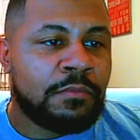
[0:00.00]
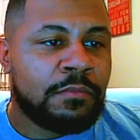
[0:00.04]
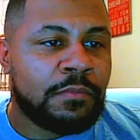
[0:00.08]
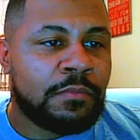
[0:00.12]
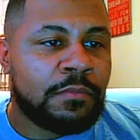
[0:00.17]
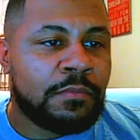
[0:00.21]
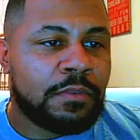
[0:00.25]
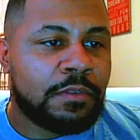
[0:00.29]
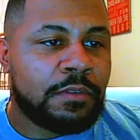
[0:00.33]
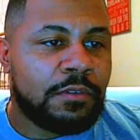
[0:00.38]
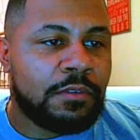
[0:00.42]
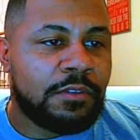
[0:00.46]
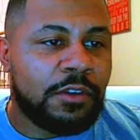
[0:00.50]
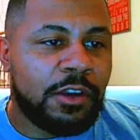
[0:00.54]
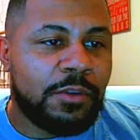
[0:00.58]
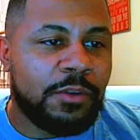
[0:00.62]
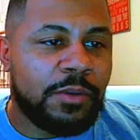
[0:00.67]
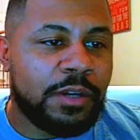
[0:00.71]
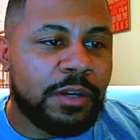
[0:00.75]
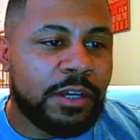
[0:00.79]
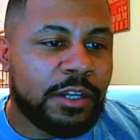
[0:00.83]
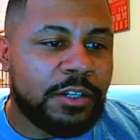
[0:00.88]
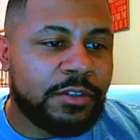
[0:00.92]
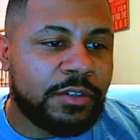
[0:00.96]

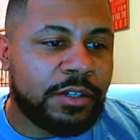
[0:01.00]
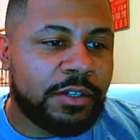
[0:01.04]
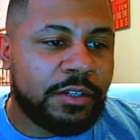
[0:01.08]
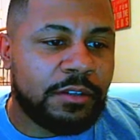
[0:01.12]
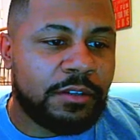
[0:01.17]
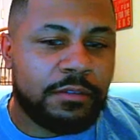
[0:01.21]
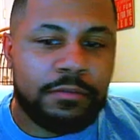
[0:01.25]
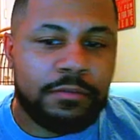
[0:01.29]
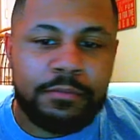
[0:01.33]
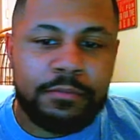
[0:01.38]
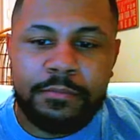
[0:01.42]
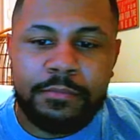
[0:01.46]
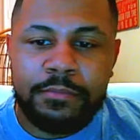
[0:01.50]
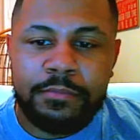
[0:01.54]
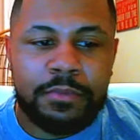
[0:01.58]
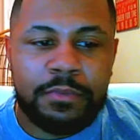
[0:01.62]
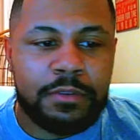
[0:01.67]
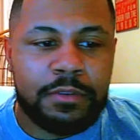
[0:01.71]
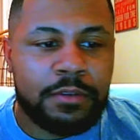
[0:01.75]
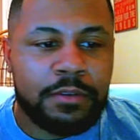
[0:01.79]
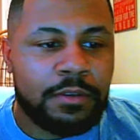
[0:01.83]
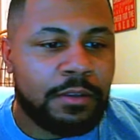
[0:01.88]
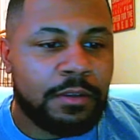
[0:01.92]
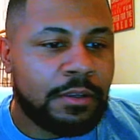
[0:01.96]
3,100.
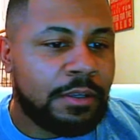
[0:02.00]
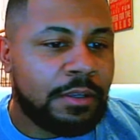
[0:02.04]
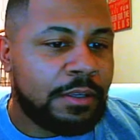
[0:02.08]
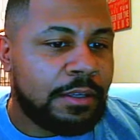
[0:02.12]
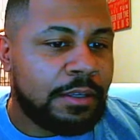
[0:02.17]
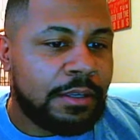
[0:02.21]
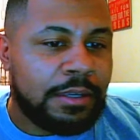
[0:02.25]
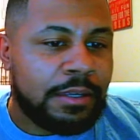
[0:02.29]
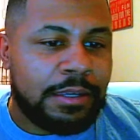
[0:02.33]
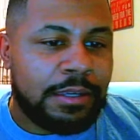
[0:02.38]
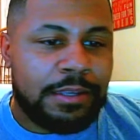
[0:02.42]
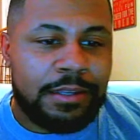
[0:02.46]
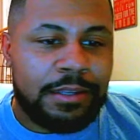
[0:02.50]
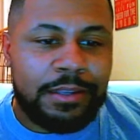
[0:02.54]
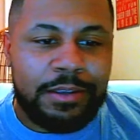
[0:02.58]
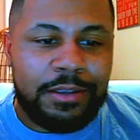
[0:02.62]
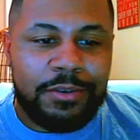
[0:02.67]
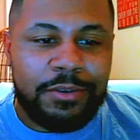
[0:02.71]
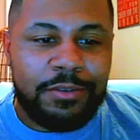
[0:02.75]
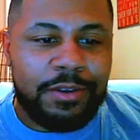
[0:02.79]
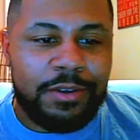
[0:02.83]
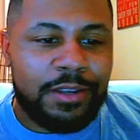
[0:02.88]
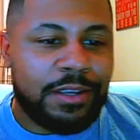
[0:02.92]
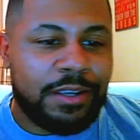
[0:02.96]
They're
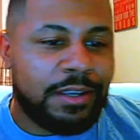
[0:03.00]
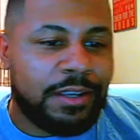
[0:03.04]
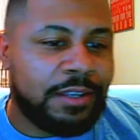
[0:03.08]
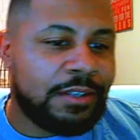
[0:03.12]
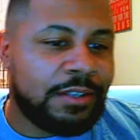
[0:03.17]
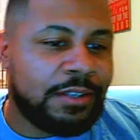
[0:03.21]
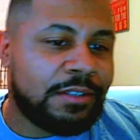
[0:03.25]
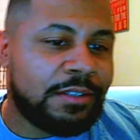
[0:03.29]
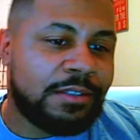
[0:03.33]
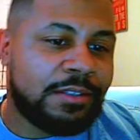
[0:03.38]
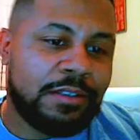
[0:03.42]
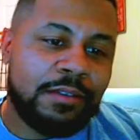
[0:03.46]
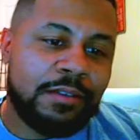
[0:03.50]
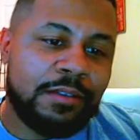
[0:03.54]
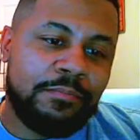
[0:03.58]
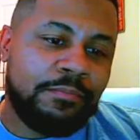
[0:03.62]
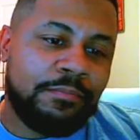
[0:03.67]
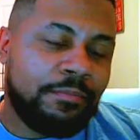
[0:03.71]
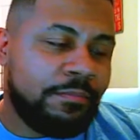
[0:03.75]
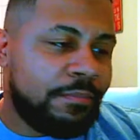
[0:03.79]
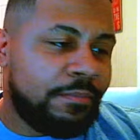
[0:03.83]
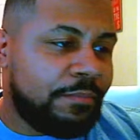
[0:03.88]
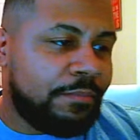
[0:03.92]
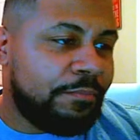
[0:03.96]
going against a
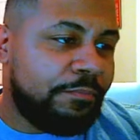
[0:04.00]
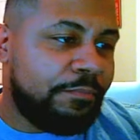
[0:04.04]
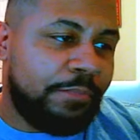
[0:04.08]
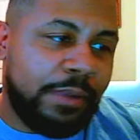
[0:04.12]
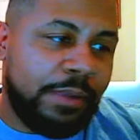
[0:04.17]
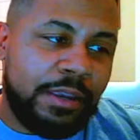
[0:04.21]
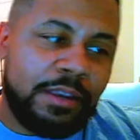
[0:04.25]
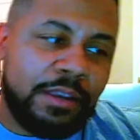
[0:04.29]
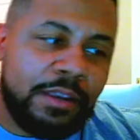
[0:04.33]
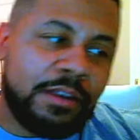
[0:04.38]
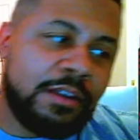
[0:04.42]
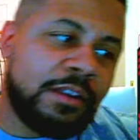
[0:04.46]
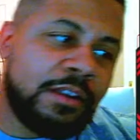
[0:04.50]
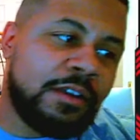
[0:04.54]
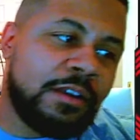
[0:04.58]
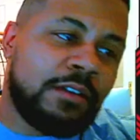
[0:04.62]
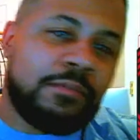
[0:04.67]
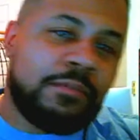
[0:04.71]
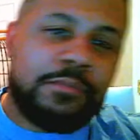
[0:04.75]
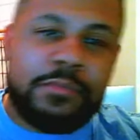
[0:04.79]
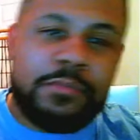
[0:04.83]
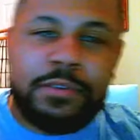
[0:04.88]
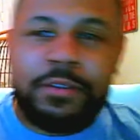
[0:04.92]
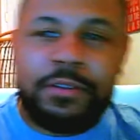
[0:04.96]
beat up
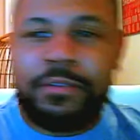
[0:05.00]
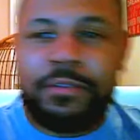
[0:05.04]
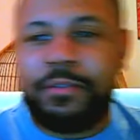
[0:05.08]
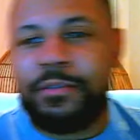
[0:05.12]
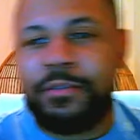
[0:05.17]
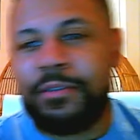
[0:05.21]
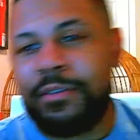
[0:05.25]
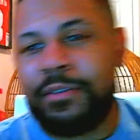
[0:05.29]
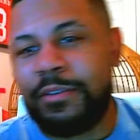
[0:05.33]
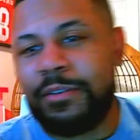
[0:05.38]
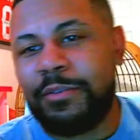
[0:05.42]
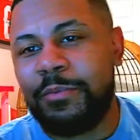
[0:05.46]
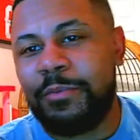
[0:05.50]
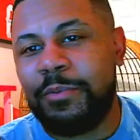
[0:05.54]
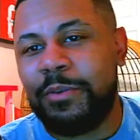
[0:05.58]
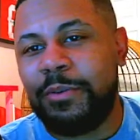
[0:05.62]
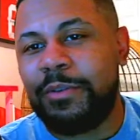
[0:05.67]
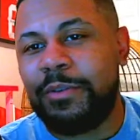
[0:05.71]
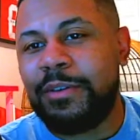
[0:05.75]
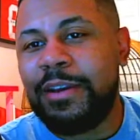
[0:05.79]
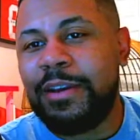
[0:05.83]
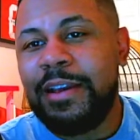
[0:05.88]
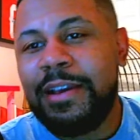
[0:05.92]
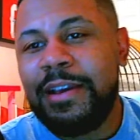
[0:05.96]

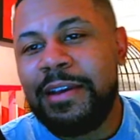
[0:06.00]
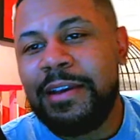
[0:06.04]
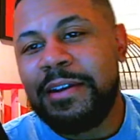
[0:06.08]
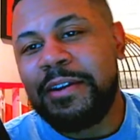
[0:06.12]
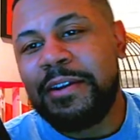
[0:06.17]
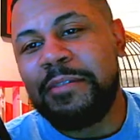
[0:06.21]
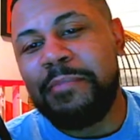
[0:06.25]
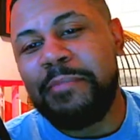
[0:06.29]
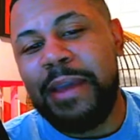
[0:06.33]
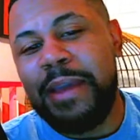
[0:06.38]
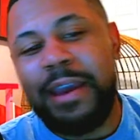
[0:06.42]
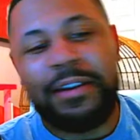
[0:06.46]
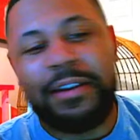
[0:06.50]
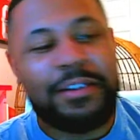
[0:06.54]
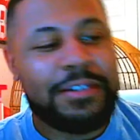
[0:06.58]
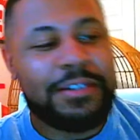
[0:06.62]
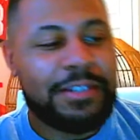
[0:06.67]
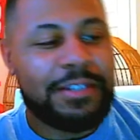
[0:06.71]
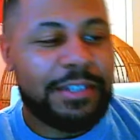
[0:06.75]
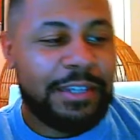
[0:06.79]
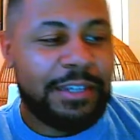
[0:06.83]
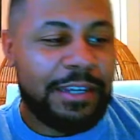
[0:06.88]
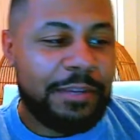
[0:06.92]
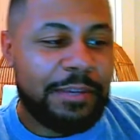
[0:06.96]
Commanders
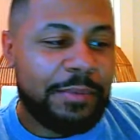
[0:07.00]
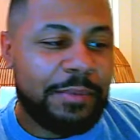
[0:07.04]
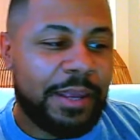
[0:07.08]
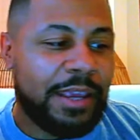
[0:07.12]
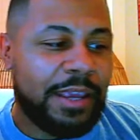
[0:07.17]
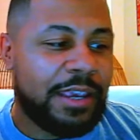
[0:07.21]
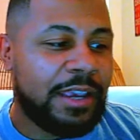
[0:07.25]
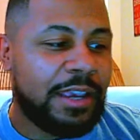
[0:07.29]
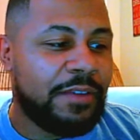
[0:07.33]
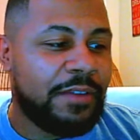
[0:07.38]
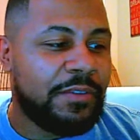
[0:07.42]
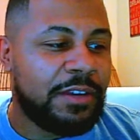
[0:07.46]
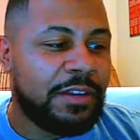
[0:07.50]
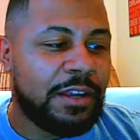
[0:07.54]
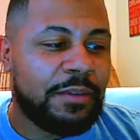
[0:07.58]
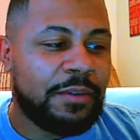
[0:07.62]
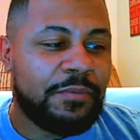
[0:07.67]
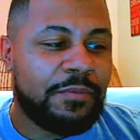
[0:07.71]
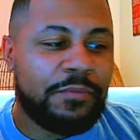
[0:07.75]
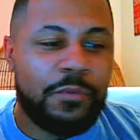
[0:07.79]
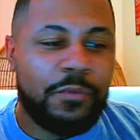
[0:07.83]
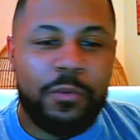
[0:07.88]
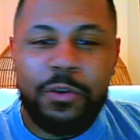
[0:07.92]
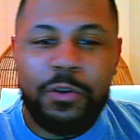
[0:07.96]
team. They're giving
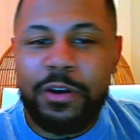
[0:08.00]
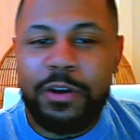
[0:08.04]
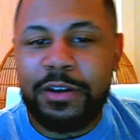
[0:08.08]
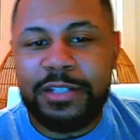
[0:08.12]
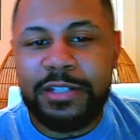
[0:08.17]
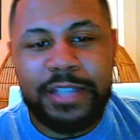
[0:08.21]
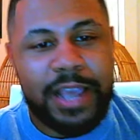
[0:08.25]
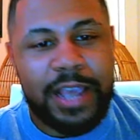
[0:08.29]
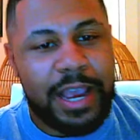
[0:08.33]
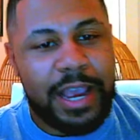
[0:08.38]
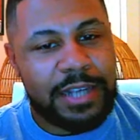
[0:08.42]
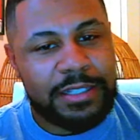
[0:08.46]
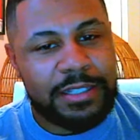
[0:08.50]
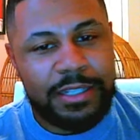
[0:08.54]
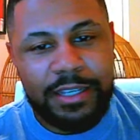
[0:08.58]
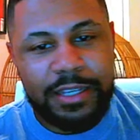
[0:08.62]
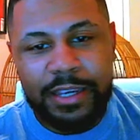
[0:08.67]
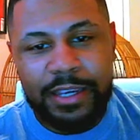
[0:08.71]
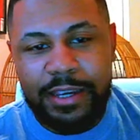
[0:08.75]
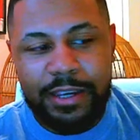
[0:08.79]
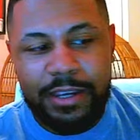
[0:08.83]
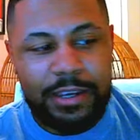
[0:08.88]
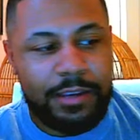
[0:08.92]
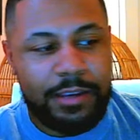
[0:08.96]
up 4 sacks a
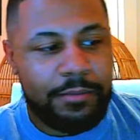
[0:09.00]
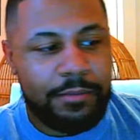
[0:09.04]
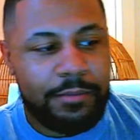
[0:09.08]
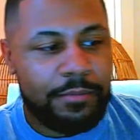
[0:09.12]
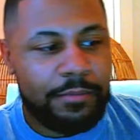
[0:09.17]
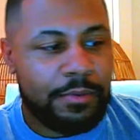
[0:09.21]
game,